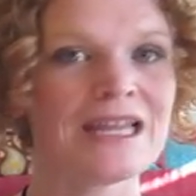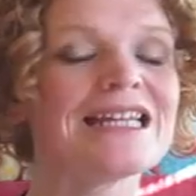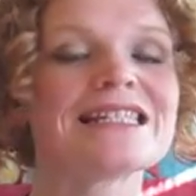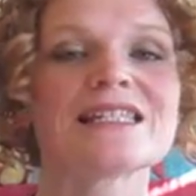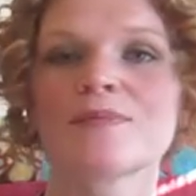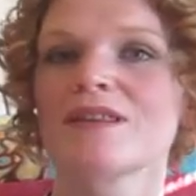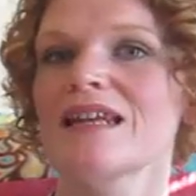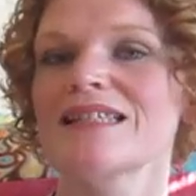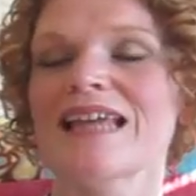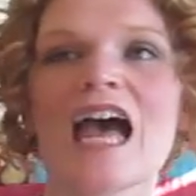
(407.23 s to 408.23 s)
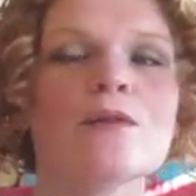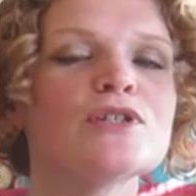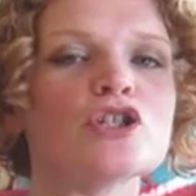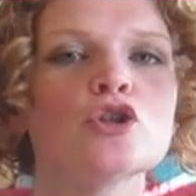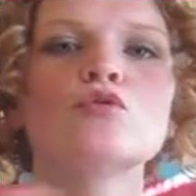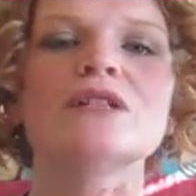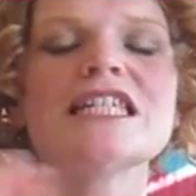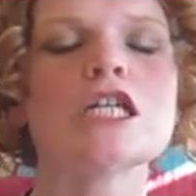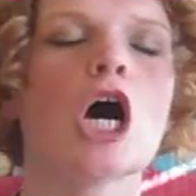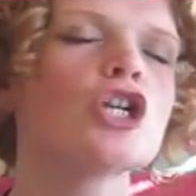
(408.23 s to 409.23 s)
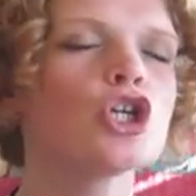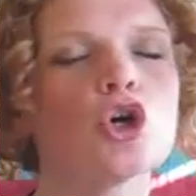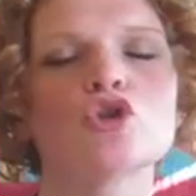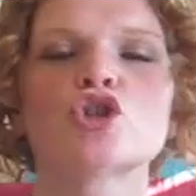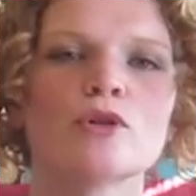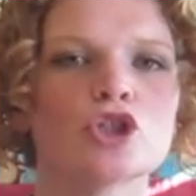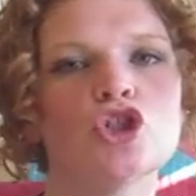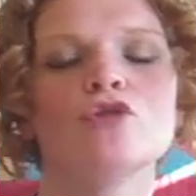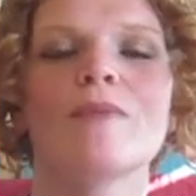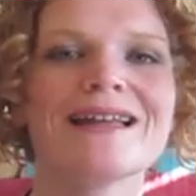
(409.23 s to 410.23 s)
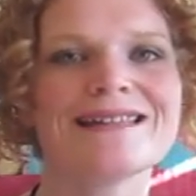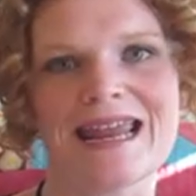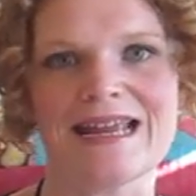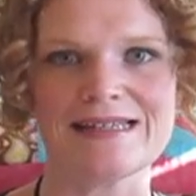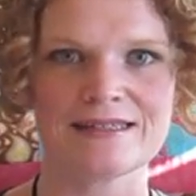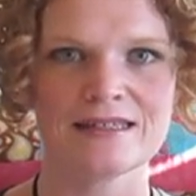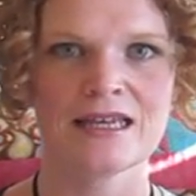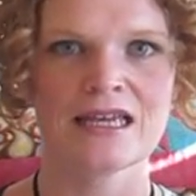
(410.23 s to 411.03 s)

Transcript: It is something that is absolutely non-negotiable to my days.